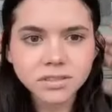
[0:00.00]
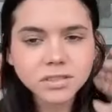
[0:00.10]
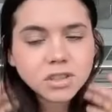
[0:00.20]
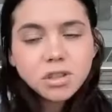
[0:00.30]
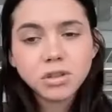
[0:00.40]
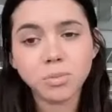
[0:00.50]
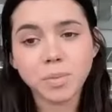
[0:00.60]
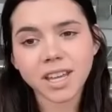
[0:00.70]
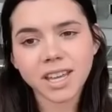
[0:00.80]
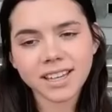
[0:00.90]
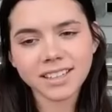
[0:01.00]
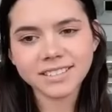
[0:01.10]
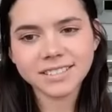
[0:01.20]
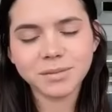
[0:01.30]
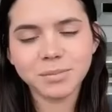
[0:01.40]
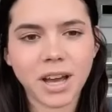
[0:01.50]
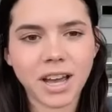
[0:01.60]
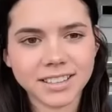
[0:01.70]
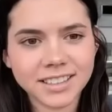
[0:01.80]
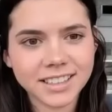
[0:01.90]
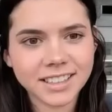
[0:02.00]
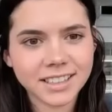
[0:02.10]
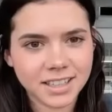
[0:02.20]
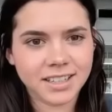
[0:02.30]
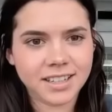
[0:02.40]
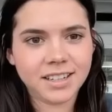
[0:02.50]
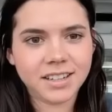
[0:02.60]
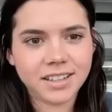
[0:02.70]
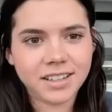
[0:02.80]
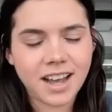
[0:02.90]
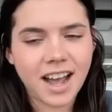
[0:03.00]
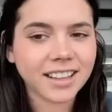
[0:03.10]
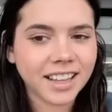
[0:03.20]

too picky, but I